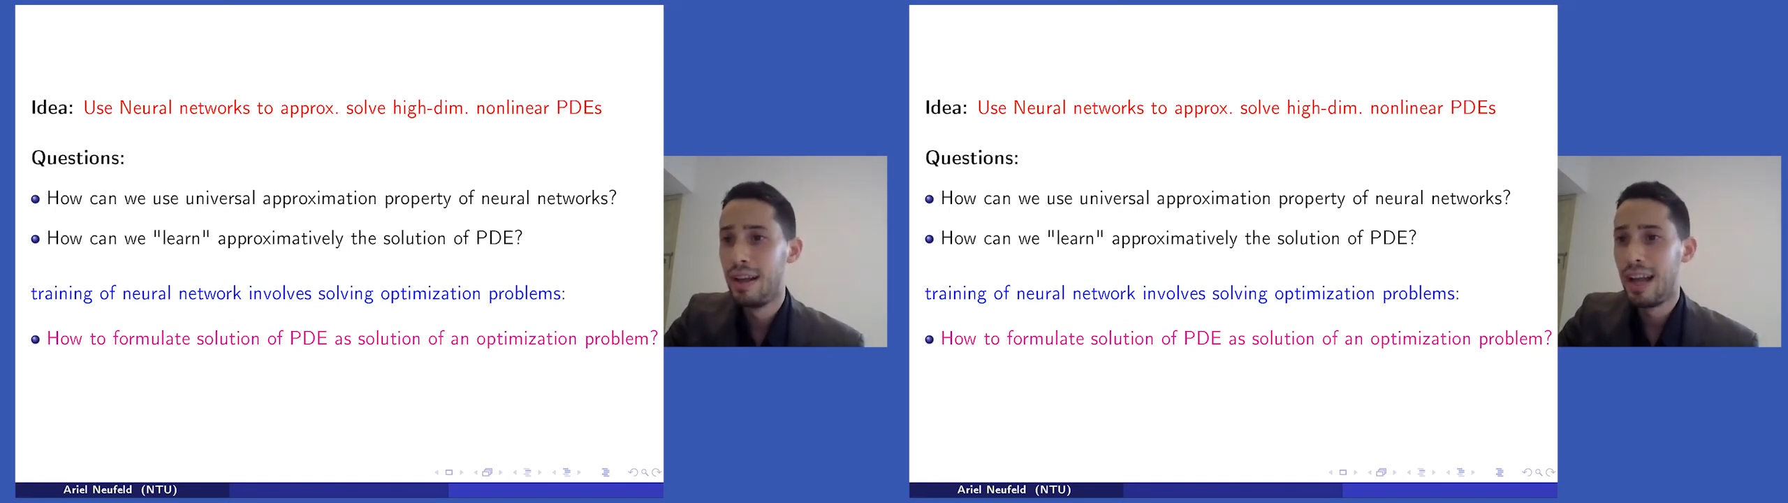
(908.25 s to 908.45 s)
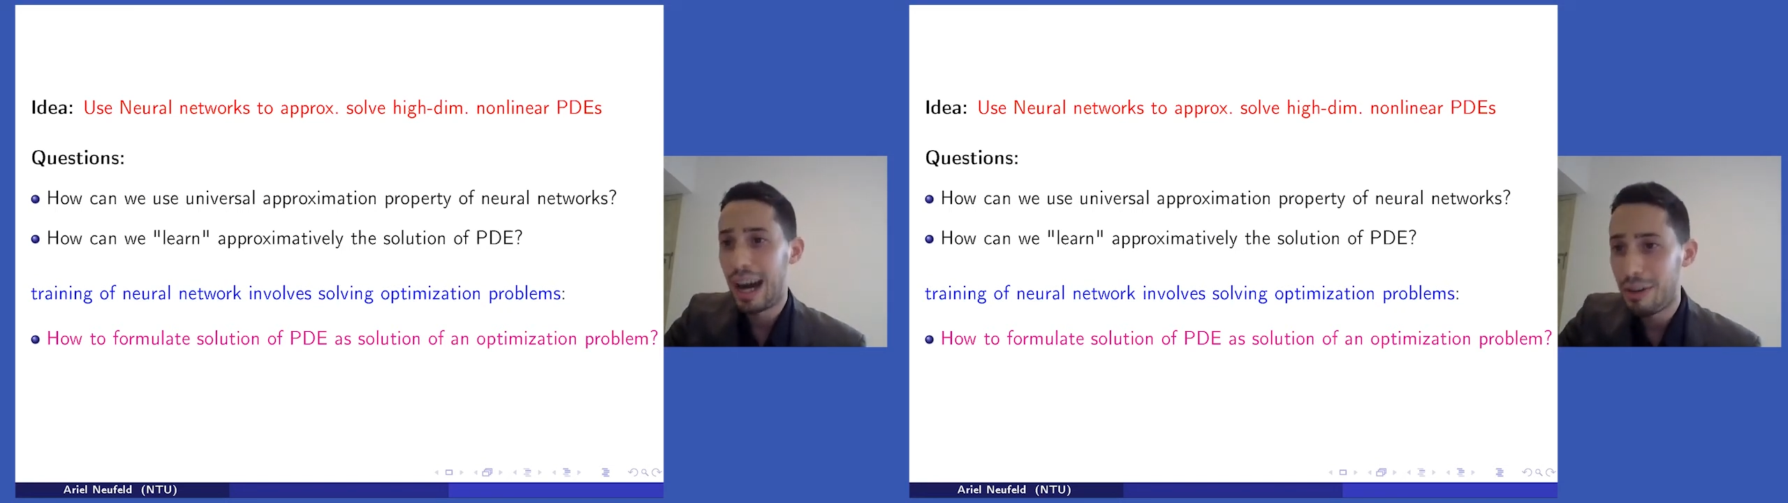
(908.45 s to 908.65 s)

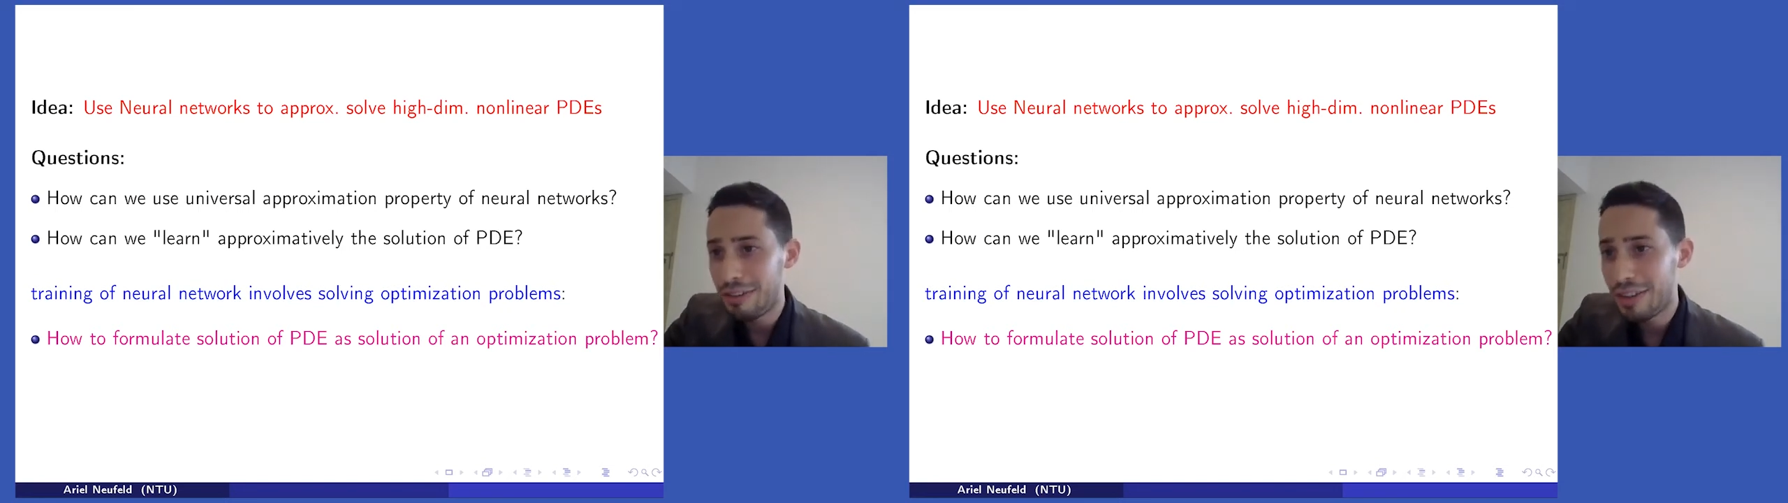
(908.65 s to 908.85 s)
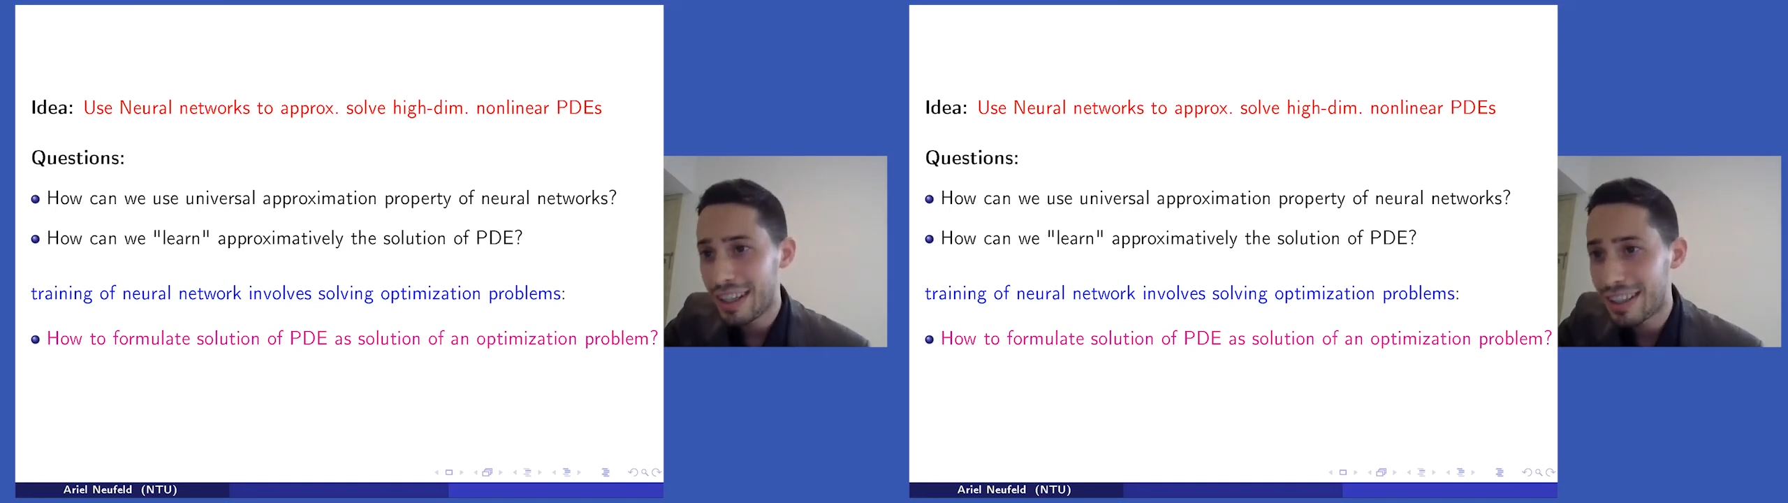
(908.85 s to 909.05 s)

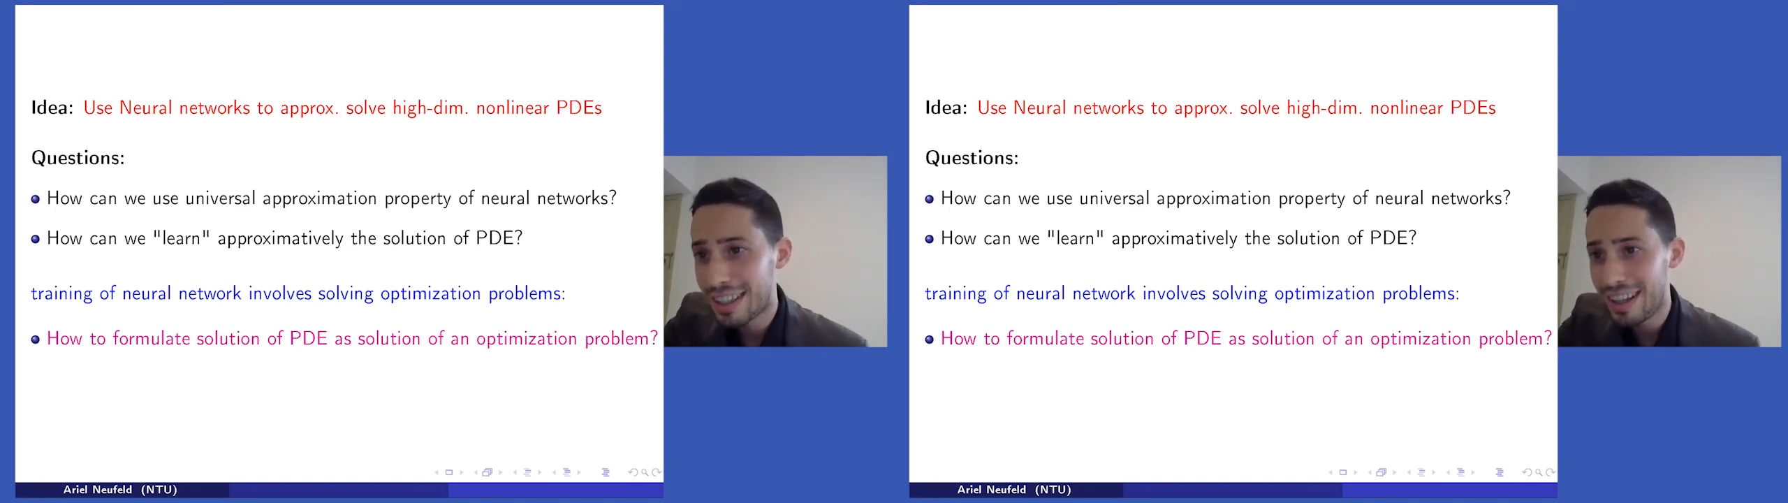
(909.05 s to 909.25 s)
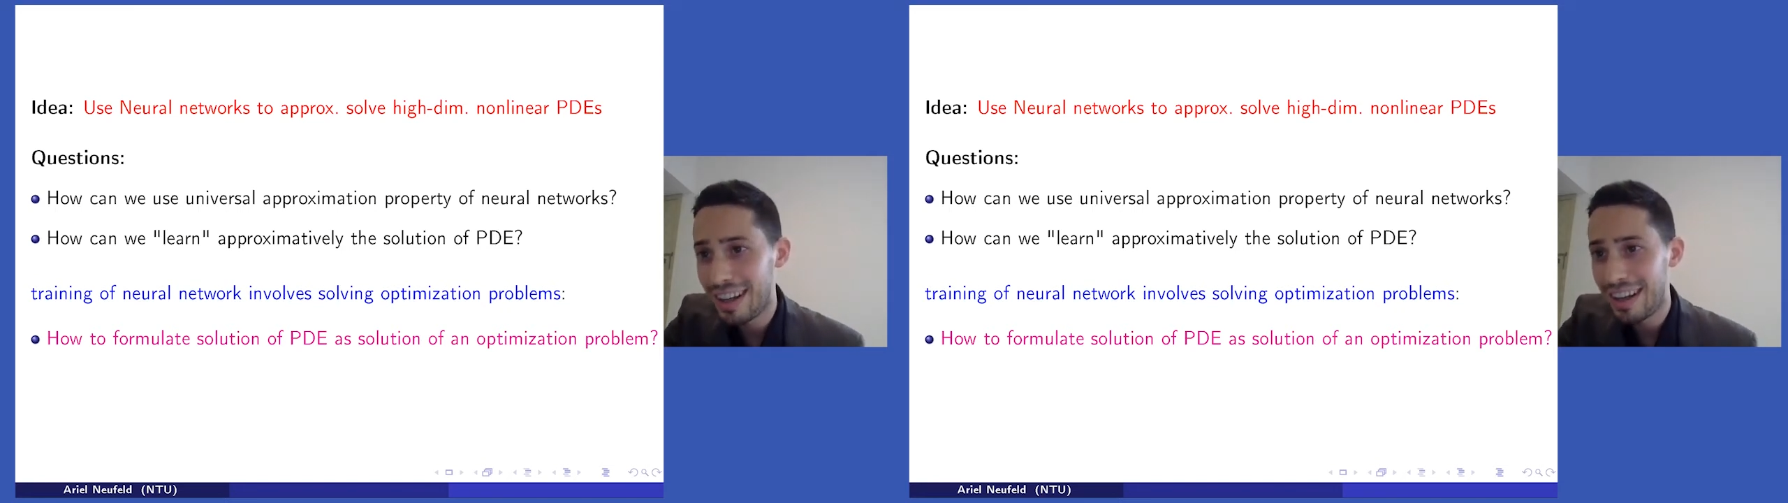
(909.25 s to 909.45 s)
However, there's
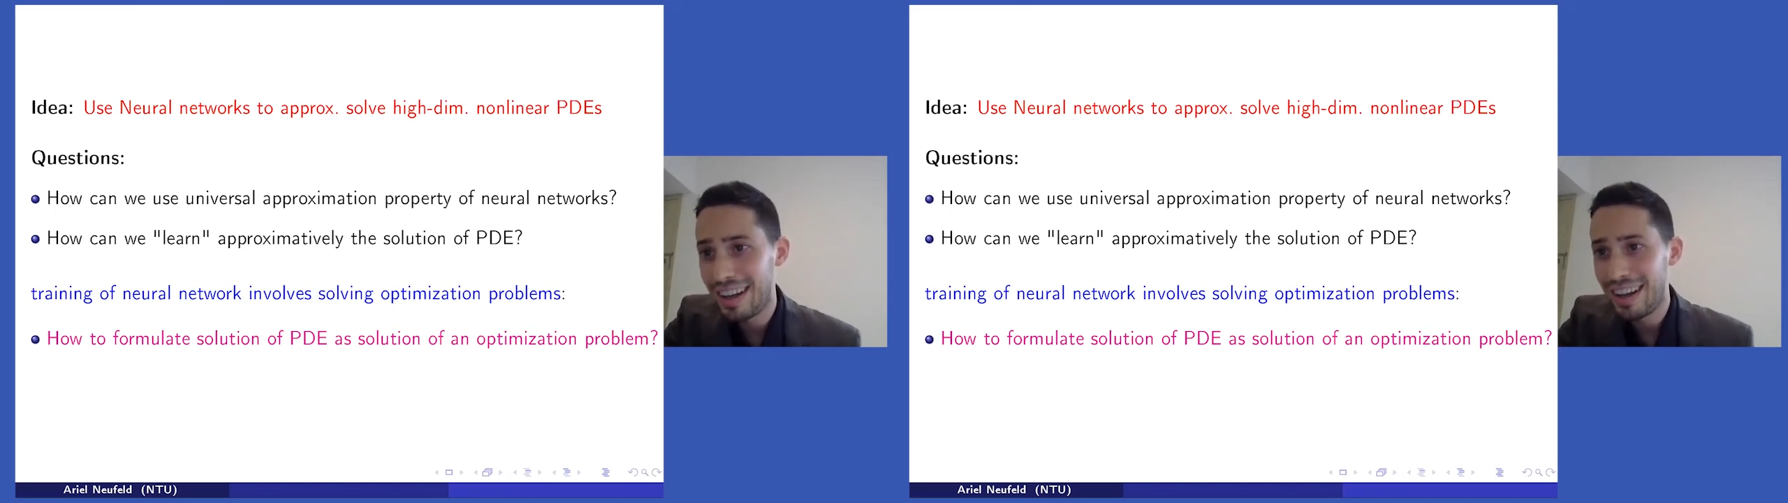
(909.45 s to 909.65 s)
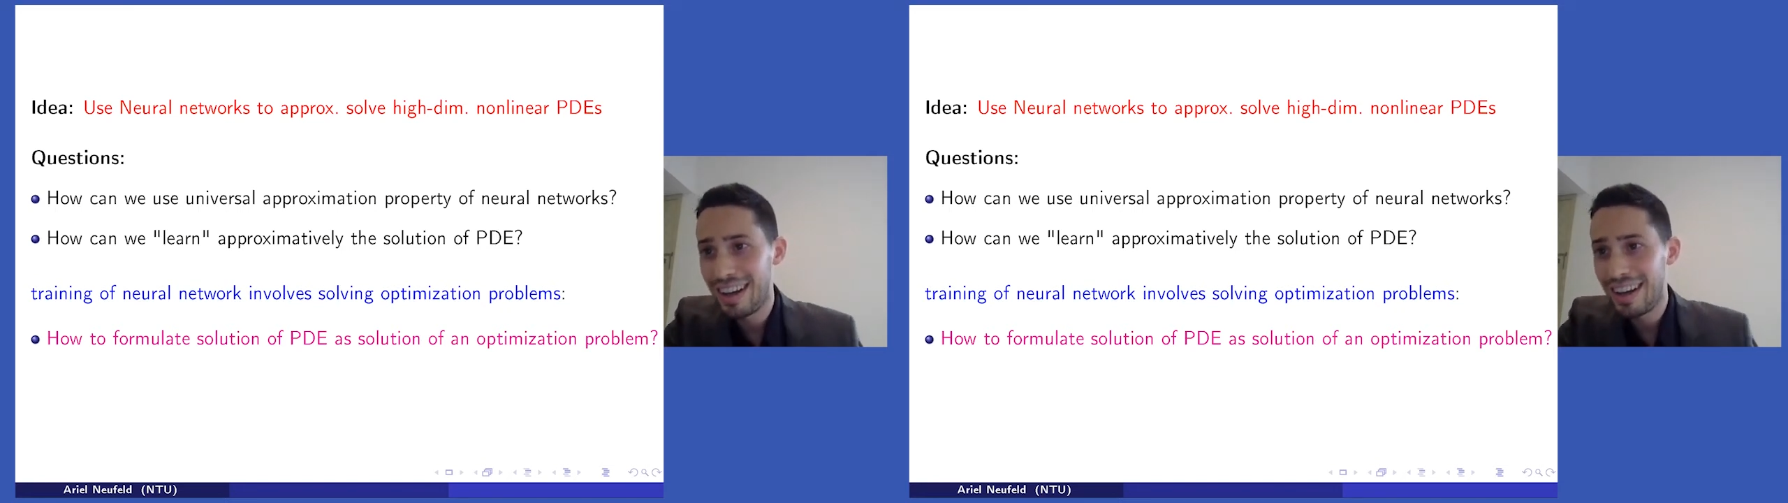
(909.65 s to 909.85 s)

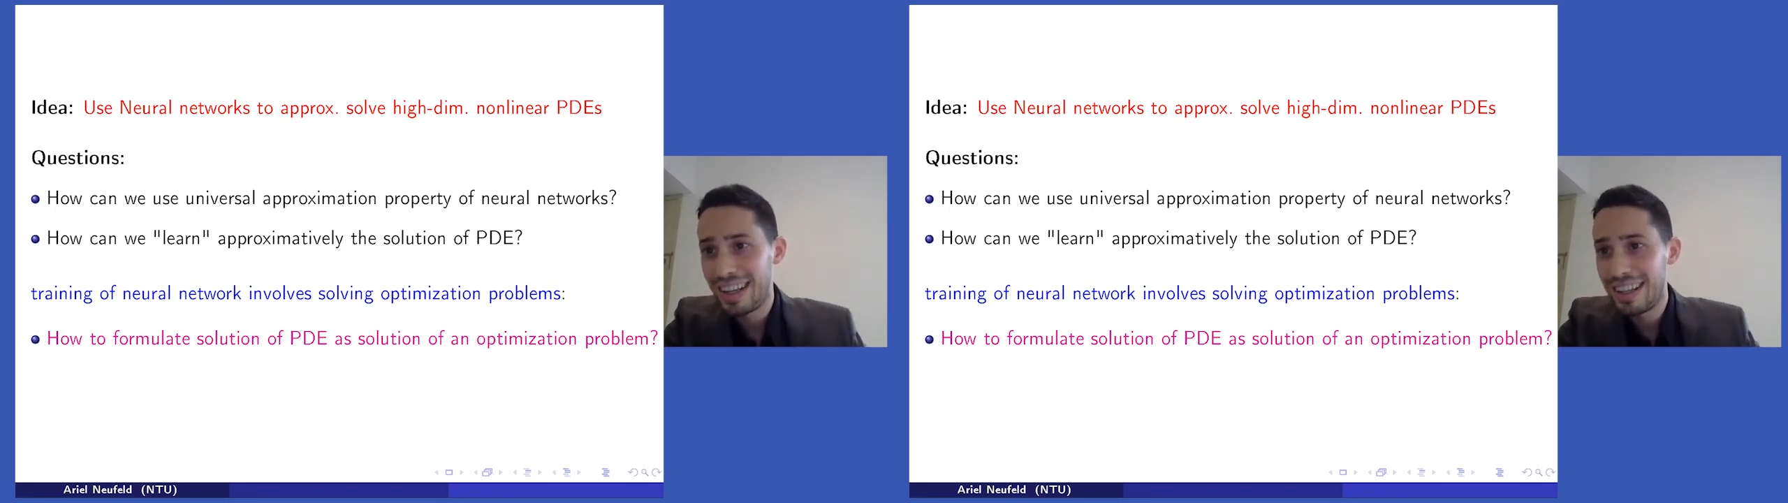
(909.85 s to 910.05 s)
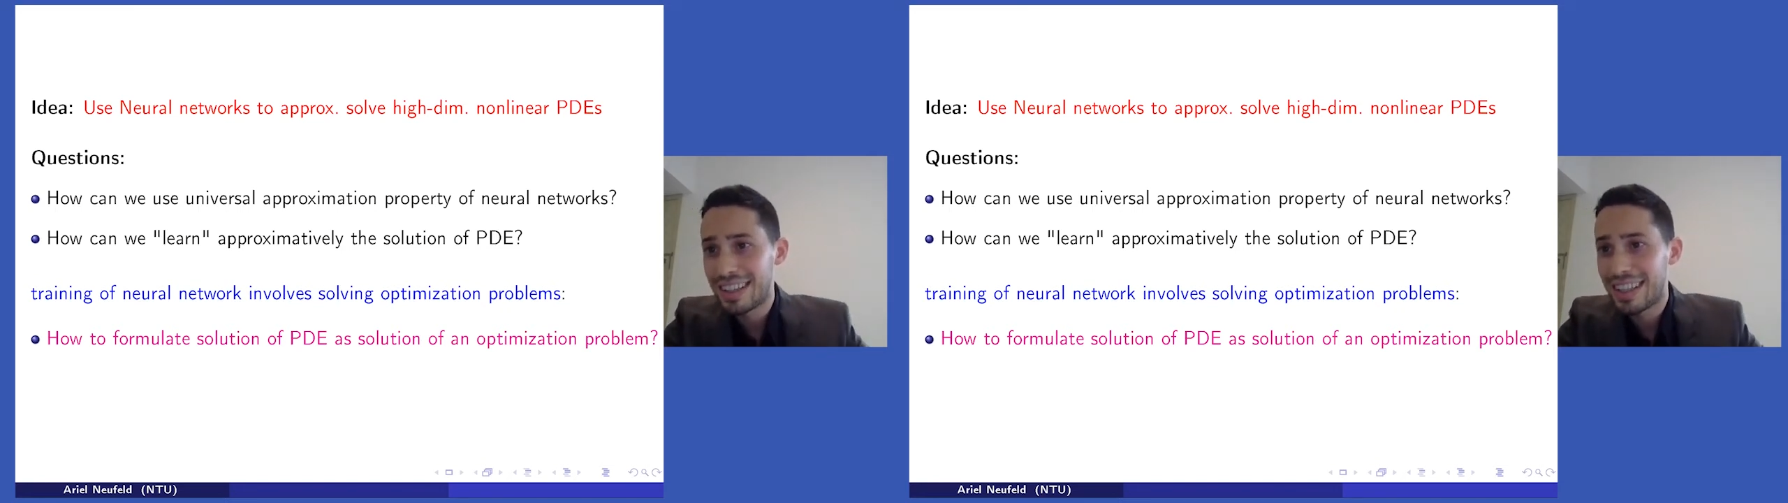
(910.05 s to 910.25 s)
a